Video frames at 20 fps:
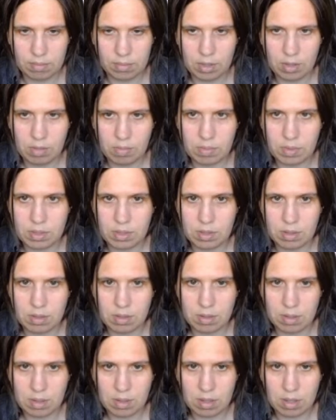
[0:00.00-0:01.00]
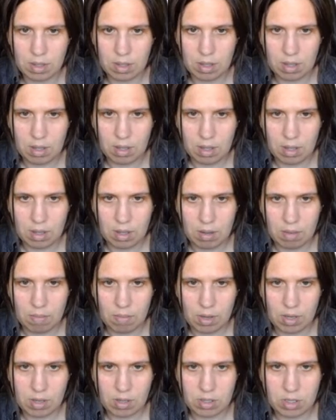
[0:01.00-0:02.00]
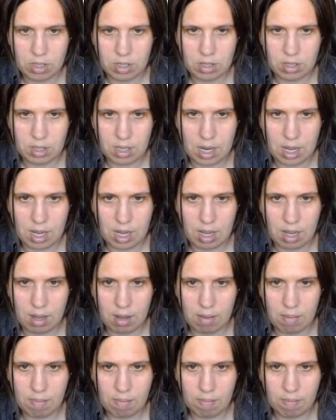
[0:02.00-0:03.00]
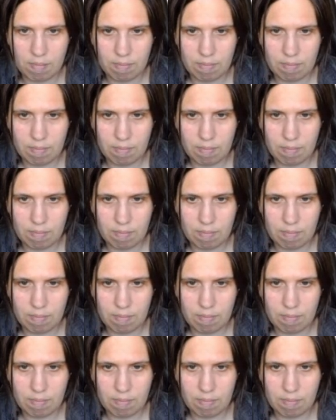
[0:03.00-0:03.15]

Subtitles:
Oops. We could just name